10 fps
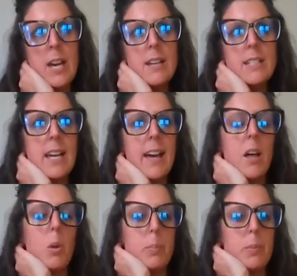to
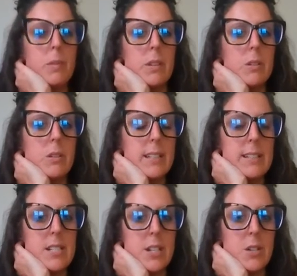help little
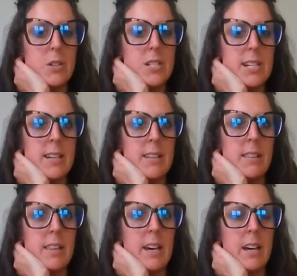kids
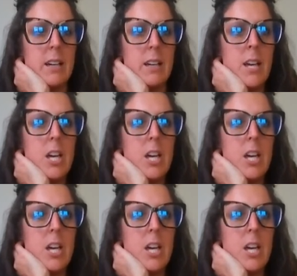understand that